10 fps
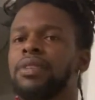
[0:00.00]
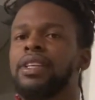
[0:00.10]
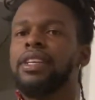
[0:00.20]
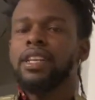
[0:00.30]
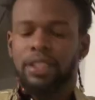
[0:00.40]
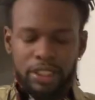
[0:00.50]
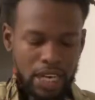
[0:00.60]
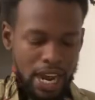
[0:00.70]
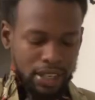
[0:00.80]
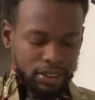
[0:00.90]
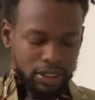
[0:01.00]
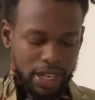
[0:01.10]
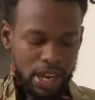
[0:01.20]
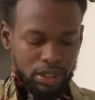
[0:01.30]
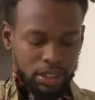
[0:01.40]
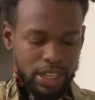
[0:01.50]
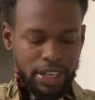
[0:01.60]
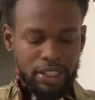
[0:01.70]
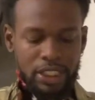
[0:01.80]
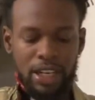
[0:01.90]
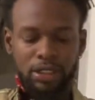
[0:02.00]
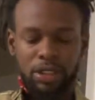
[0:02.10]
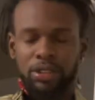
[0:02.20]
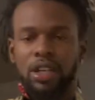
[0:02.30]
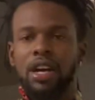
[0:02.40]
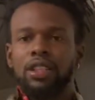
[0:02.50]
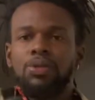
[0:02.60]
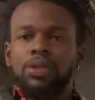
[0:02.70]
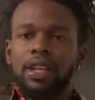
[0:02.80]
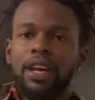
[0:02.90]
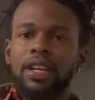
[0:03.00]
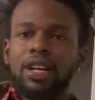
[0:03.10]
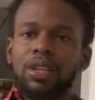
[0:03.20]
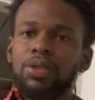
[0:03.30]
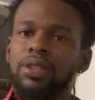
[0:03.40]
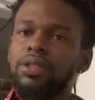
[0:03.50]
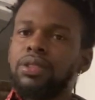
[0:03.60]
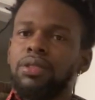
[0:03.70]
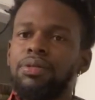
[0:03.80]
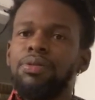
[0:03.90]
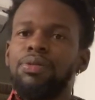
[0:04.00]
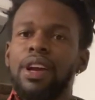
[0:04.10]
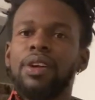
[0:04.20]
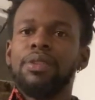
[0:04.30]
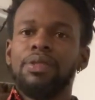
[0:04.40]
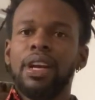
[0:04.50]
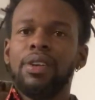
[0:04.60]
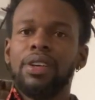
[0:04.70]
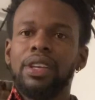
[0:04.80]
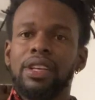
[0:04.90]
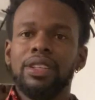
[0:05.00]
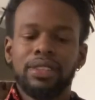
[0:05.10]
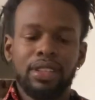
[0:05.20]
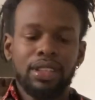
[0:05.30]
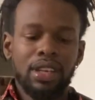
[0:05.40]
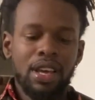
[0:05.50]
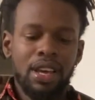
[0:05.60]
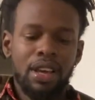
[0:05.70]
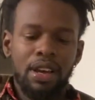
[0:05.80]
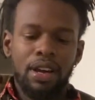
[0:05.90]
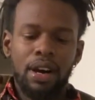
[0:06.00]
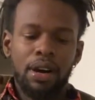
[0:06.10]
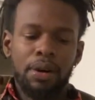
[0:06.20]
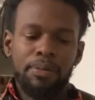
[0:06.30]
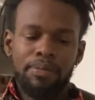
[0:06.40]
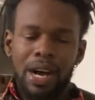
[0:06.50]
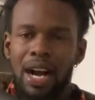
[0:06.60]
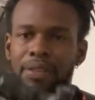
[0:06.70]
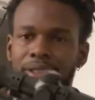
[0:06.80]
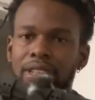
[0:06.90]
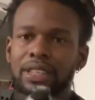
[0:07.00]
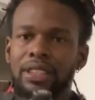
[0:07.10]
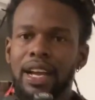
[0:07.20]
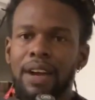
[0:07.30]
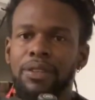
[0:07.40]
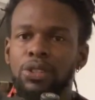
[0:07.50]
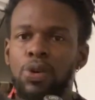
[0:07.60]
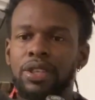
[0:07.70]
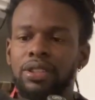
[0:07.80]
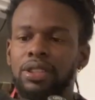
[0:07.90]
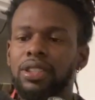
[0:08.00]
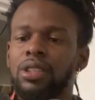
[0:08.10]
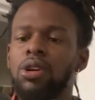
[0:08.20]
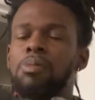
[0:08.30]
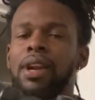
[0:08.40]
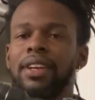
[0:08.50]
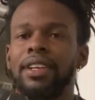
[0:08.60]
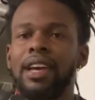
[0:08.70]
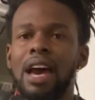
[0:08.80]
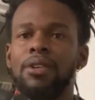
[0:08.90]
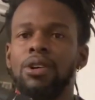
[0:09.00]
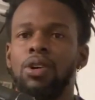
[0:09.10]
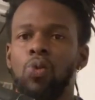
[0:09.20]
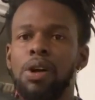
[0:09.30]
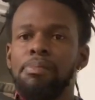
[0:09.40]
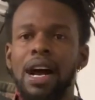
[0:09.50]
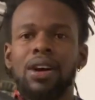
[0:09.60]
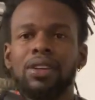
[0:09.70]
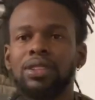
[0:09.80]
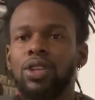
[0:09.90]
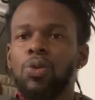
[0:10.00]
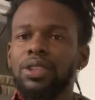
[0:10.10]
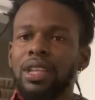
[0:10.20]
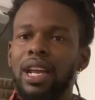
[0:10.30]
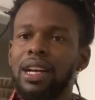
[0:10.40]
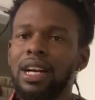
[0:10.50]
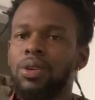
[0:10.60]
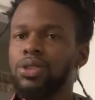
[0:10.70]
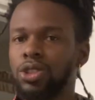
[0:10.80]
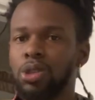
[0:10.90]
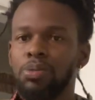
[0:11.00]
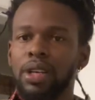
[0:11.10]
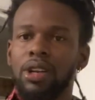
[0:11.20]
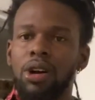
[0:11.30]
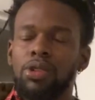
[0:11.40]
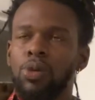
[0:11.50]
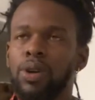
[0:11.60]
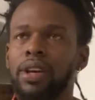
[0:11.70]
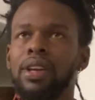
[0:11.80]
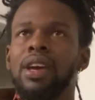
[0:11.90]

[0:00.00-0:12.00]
Getting shots on target with the AR was very, very easy. Obviously, because I have this 1-6 scope, but I did have it on 1 power, so it wasn't like I was zoomed in all the way.